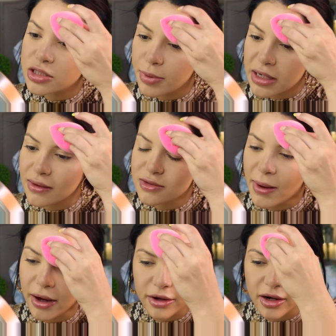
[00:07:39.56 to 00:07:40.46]
just putting this
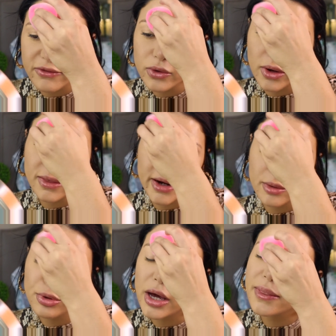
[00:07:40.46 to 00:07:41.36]
powder everywhere that I
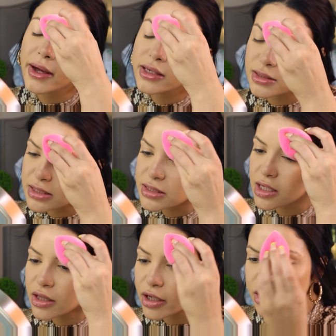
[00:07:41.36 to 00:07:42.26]
applied that
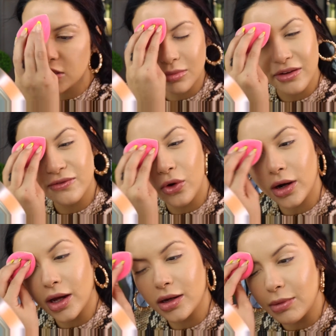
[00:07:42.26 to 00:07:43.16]
concealer, so my
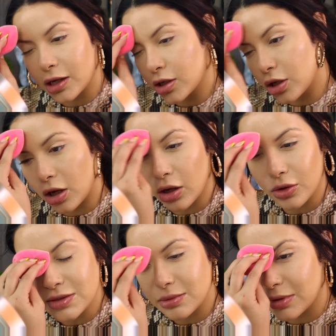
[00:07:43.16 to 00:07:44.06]
forehead, my
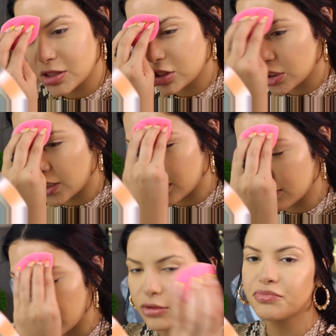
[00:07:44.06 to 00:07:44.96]
nose, and my
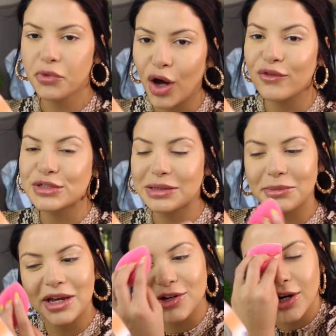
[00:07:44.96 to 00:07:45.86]
chin, and obviously my under